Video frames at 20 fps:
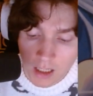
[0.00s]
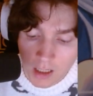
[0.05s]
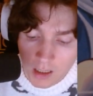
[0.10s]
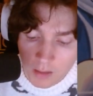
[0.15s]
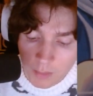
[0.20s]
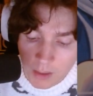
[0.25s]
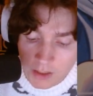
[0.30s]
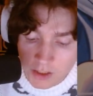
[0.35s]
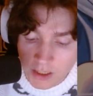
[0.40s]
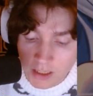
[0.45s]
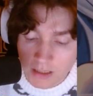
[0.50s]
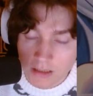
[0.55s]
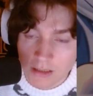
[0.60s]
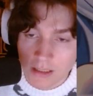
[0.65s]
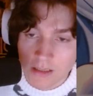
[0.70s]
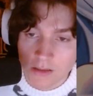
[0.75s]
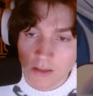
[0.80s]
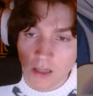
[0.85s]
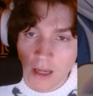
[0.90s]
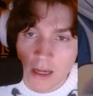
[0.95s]
But yeah,
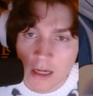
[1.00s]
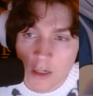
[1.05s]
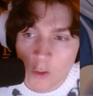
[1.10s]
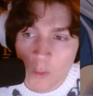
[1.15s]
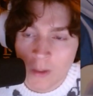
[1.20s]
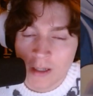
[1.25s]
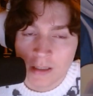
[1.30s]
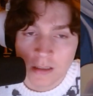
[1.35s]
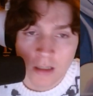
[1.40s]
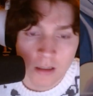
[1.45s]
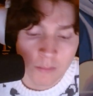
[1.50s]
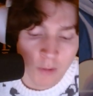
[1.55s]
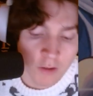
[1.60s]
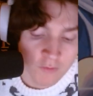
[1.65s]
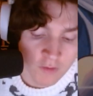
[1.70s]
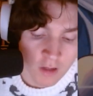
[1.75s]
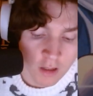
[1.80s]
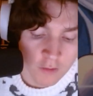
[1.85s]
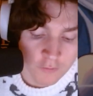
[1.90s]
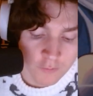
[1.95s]
that's a quick deck
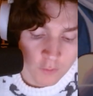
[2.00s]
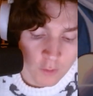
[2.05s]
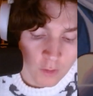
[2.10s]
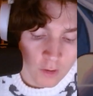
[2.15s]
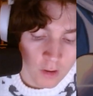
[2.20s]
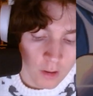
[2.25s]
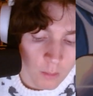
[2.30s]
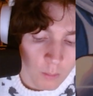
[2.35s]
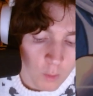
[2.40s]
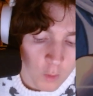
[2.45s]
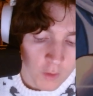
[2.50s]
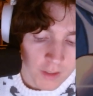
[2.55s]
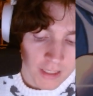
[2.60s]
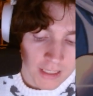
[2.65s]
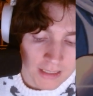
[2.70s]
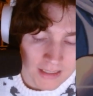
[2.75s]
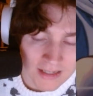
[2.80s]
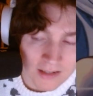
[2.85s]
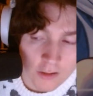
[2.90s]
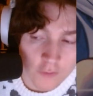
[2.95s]
profile for Monkey
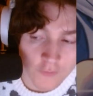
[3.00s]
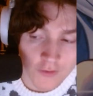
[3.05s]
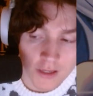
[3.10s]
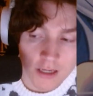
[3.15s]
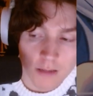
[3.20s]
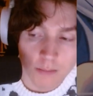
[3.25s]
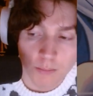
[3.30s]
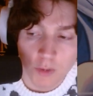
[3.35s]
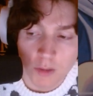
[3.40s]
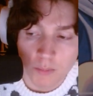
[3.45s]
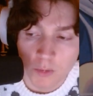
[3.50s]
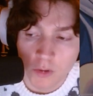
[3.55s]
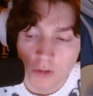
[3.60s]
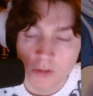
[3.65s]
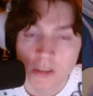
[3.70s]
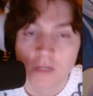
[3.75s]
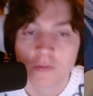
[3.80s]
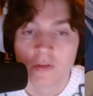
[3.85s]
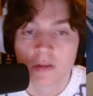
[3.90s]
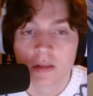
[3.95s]
D. Luffy. Purple,
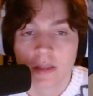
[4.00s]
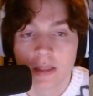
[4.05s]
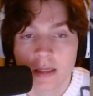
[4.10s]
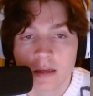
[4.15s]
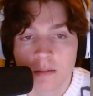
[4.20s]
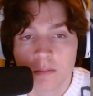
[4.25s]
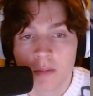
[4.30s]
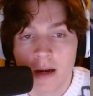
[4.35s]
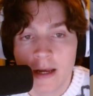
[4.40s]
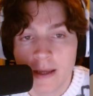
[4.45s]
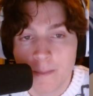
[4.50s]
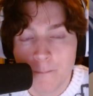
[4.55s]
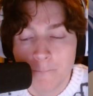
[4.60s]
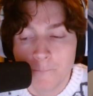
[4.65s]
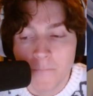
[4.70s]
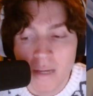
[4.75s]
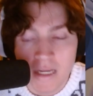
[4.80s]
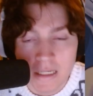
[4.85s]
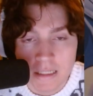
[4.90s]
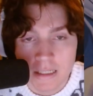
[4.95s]
definitely my
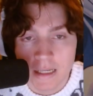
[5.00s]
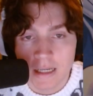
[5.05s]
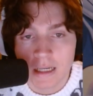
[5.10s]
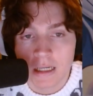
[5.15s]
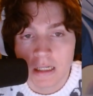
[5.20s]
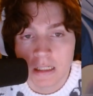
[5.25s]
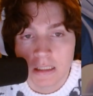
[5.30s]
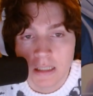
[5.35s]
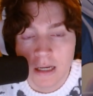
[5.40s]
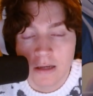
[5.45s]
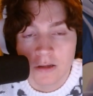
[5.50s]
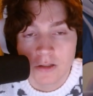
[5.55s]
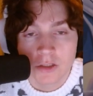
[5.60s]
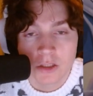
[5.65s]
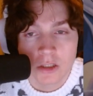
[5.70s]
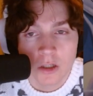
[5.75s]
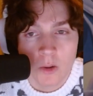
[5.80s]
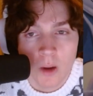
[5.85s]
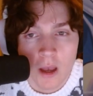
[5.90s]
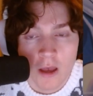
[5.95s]
main deck. I
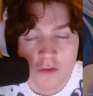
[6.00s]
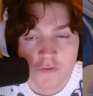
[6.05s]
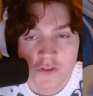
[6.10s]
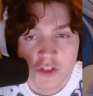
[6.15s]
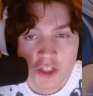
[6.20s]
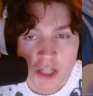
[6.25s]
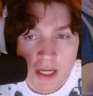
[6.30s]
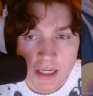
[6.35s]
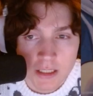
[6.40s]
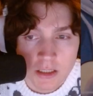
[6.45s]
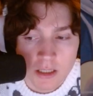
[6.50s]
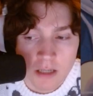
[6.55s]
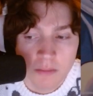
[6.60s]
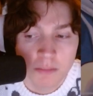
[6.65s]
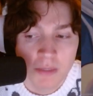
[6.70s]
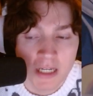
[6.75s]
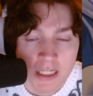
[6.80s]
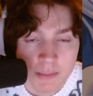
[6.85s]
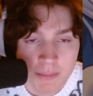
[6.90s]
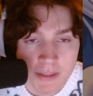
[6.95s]
also have Shanks and
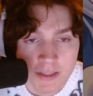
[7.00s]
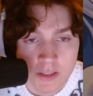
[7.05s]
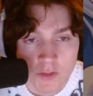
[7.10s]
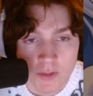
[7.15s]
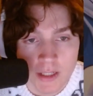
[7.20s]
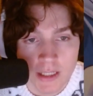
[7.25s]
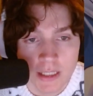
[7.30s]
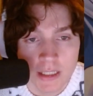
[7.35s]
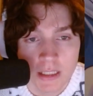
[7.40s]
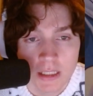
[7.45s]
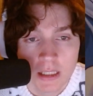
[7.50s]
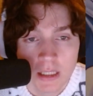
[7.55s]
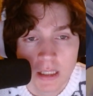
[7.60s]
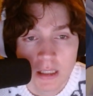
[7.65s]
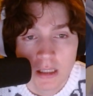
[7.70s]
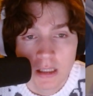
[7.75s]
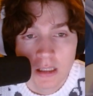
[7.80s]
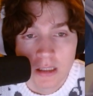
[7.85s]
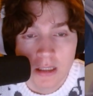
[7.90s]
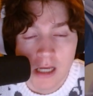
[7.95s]
Blackbeard ready.
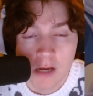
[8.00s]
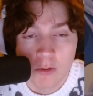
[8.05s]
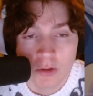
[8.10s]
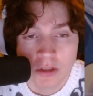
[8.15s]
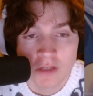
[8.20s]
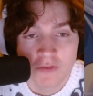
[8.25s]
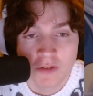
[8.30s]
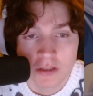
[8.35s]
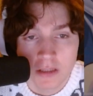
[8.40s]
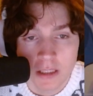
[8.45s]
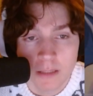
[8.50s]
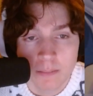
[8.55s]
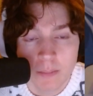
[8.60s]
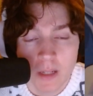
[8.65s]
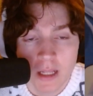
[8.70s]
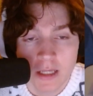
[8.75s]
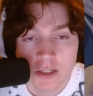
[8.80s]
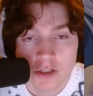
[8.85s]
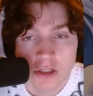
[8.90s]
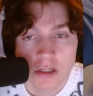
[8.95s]
I will definitely
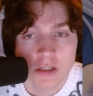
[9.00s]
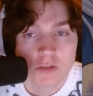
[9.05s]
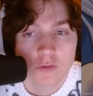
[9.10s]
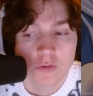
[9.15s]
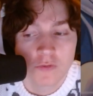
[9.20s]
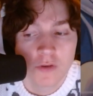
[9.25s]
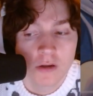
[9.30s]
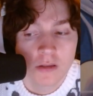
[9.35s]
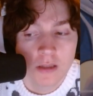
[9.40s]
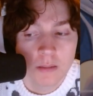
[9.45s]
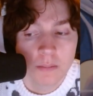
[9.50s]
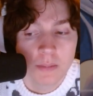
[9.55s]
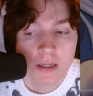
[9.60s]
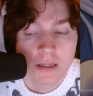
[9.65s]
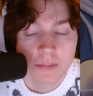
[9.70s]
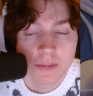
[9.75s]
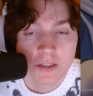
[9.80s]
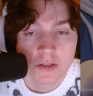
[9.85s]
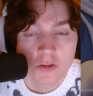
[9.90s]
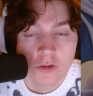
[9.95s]
play Shanks for fun and
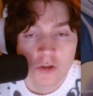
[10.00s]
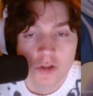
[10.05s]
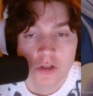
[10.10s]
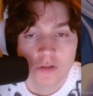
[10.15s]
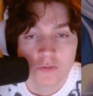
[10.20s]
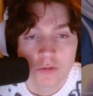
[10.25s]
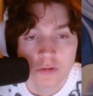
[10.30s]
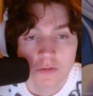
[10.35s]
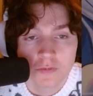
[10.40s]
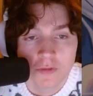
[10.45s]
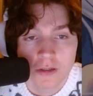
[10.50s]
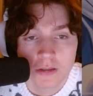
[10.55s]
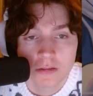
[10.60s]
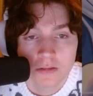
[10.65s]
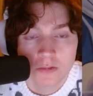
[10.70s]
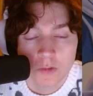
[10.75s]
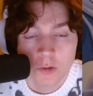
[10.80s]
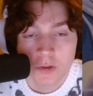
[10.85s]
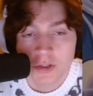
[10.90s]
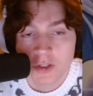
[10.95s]
Blackbeard also for fun,
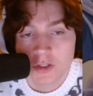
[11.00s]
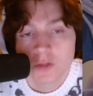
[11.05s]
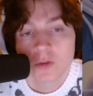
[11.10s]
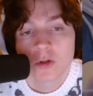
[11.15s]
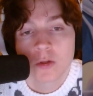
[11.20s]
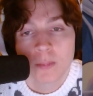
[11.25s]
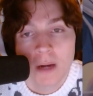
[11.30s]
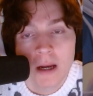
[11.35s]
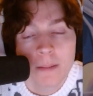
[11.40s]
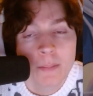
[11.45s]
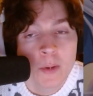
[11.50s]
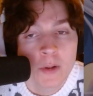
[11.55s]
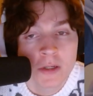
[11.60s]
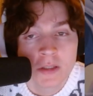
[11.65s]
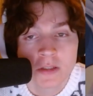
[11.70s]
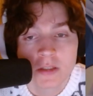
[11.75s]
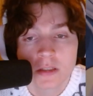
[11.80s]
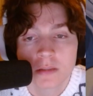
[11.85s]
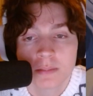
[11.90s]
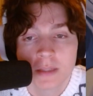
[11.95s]
or just to annoy my
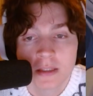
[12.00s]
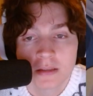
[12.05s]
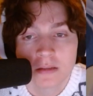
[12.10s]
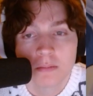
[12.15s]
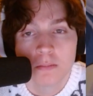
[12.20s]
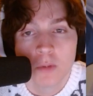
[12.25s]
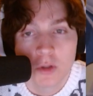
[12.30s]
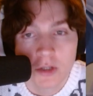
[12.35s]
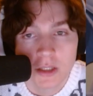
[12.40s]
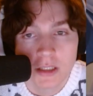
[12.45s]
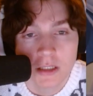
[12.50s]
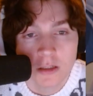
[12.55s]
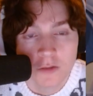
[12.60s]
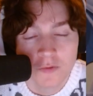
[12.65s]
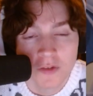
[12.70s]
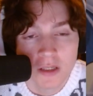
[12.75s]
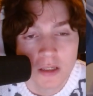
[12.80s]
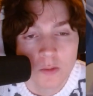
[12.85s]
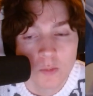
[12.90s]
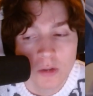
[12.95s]
opponents. But Monkey D.
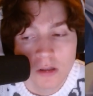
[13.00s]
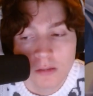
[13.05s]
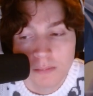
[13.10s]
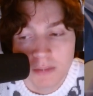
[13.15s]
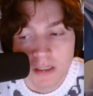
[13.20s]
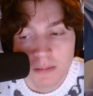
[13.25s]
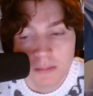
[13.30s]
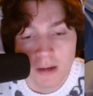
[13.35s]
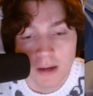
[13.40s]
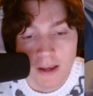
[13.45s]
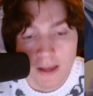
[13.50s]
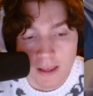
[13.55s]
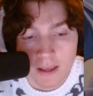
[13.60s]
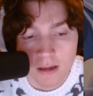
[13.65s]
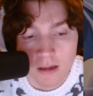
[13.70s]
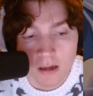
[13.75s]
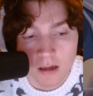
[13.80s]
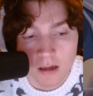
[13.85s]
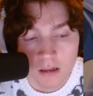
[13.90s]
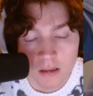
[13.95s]
Luffy will be my
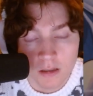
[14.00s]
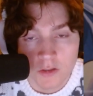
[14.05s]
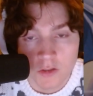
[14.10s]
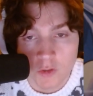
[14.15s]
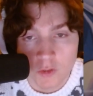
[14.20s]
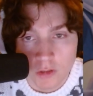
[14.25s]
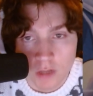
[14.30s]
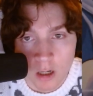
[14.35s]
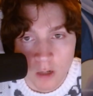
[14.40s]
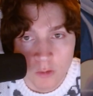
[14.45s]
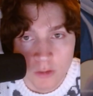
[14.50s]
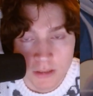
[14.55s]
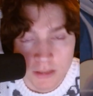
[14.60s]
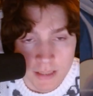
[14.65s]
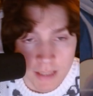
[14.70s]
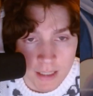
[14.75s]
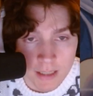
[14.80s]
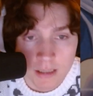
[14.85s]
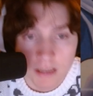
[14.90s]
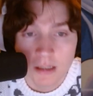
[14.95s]
to-go
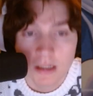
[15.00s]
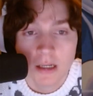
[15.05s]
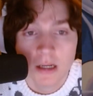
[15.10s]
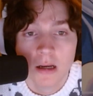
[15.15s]
deck.